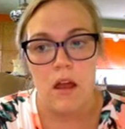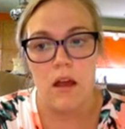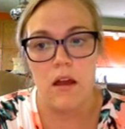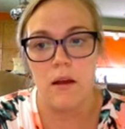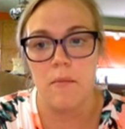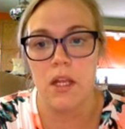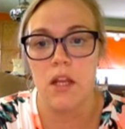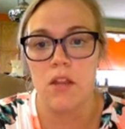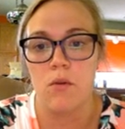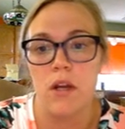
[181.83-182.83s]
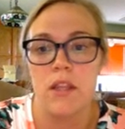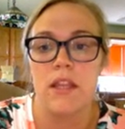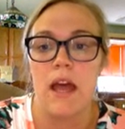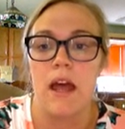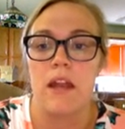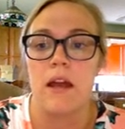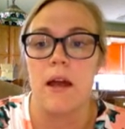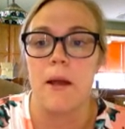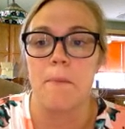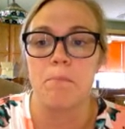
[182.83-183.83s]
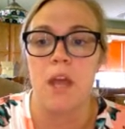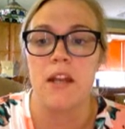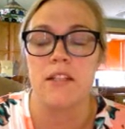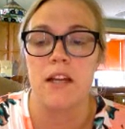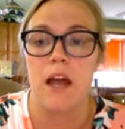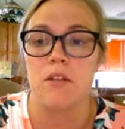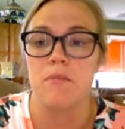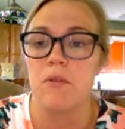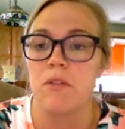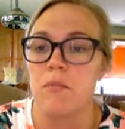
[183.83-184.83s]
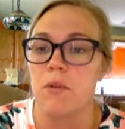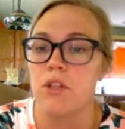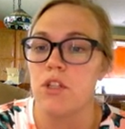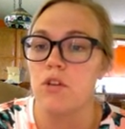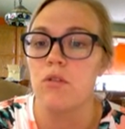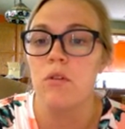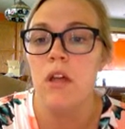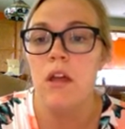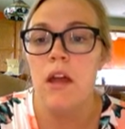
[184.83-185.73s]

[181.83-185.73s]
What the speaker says: Another one that kind of stuck out to me was number 2